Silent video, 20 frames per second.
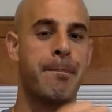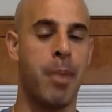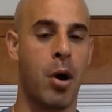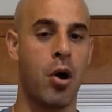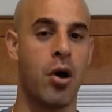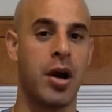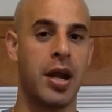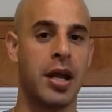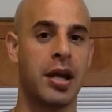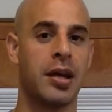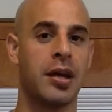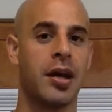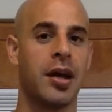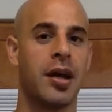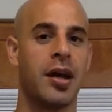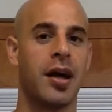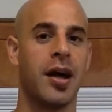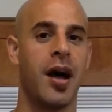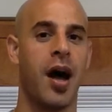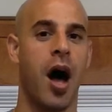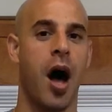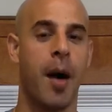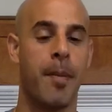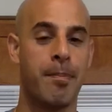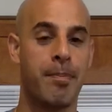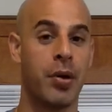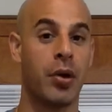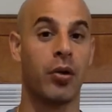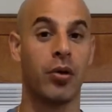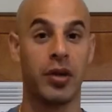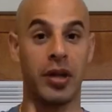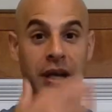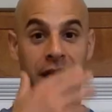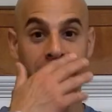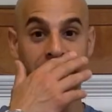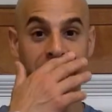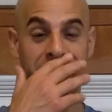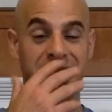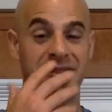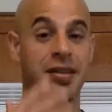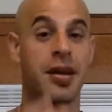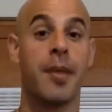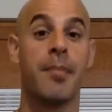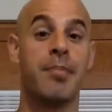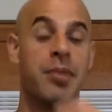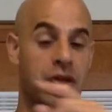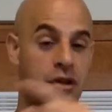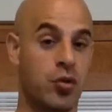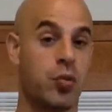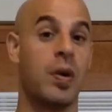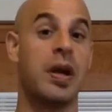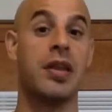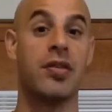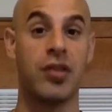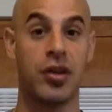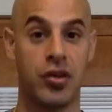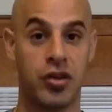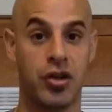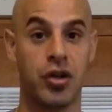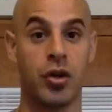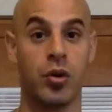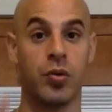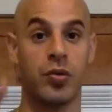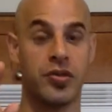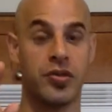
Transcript: burning abilities between the two.